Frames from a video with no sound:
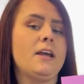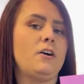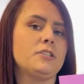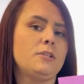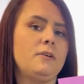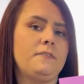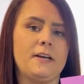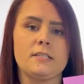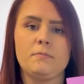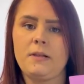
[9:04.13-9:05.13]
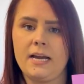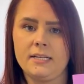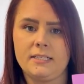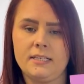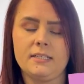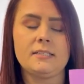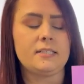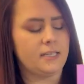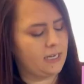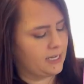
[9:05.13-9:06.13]
also affect
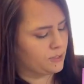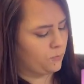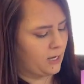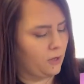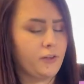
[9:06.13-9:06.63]
appliances as well.